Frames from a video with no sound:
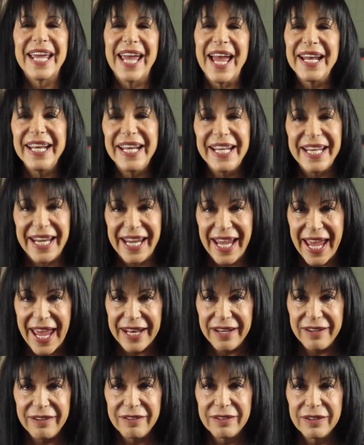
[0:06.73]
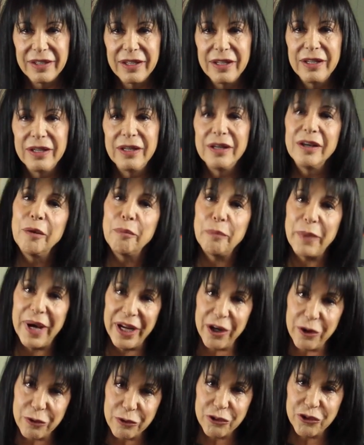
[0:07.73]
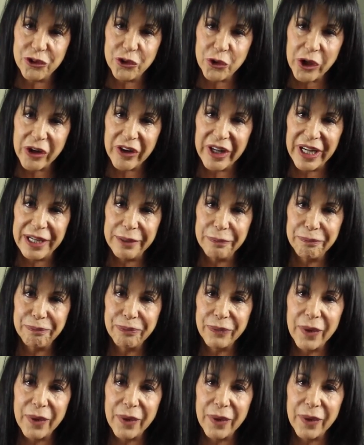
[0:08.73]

Can It Get? My own story.